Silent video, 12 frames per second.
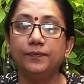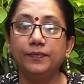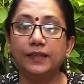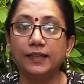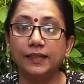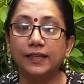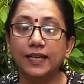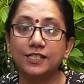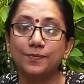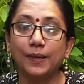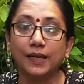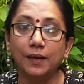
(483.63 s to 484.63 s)
that it has
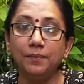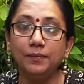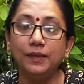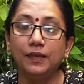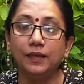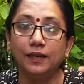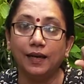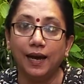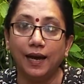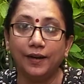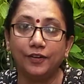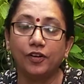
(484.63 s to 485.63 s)
become
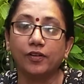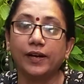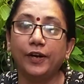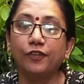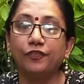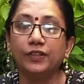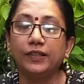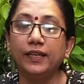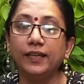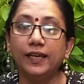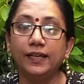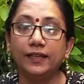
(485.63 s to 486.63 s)
hard rock kind of a
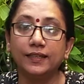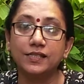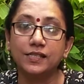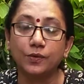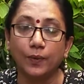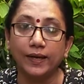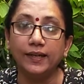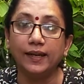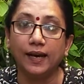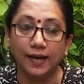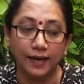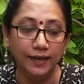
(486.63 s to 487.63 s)
thing, and it is quite
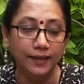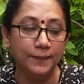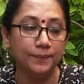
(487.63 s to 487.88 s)
hard,